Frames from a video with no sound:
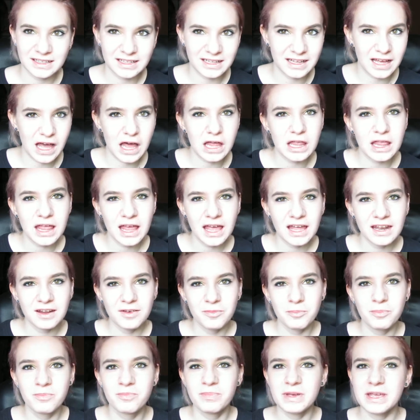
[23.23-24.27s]
a lot
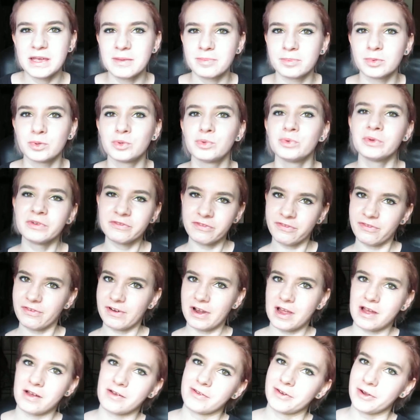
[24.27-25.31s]
of people would
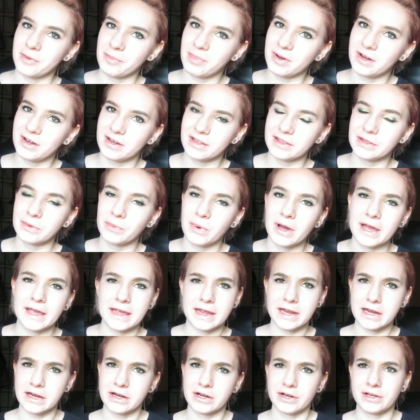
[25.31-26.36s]
frown upon the white
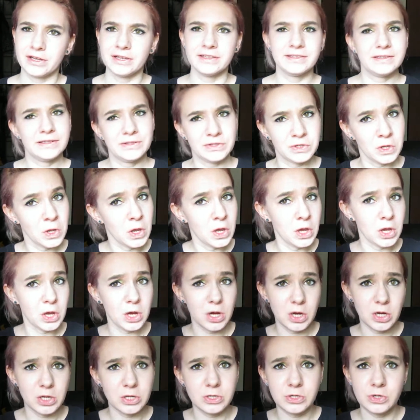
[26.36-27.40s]
hair because it's
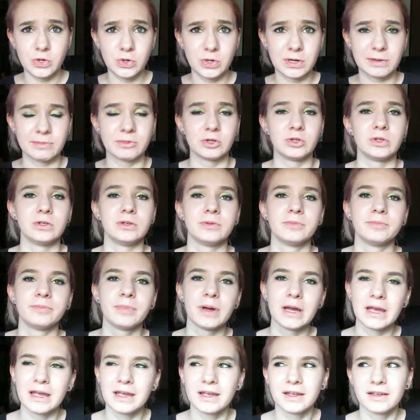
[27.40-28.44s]
normal,
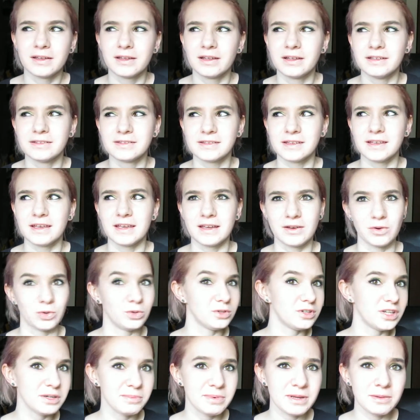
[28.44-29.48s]
but it's like
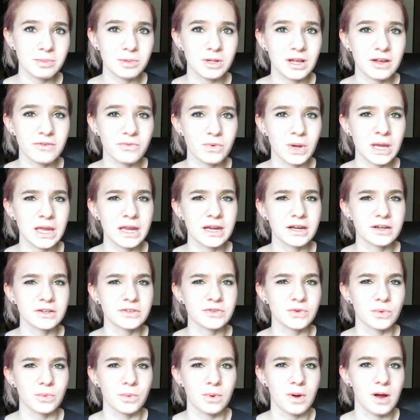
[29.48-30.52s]
older people have white hair,
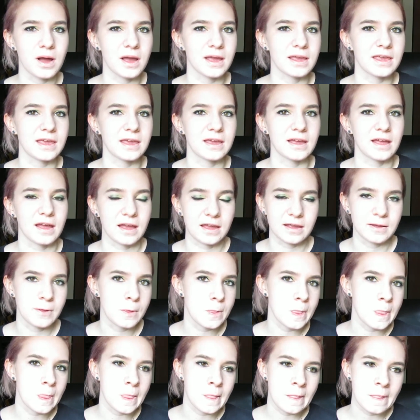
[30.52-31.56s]
so why can't I?
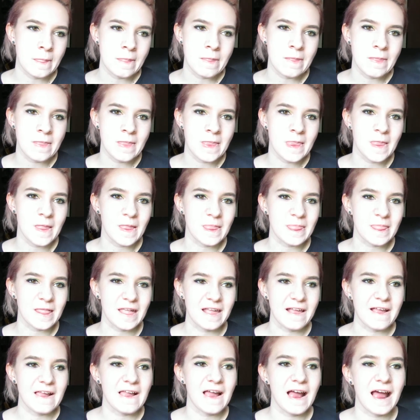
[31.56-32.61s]

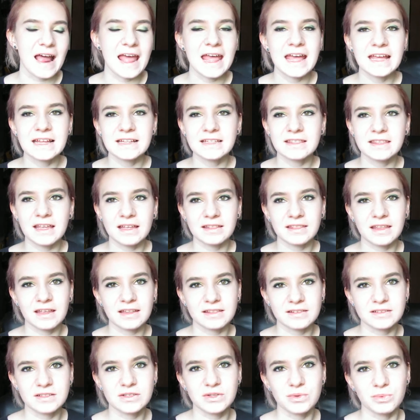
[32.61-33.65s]
Like, I hate that
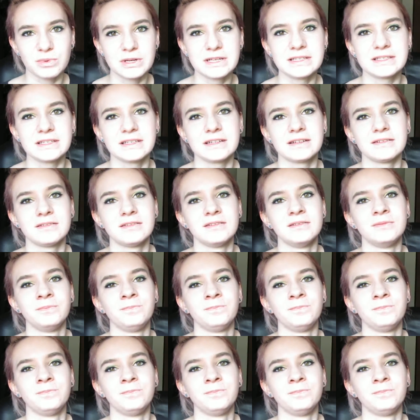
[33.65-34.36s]
that's the reason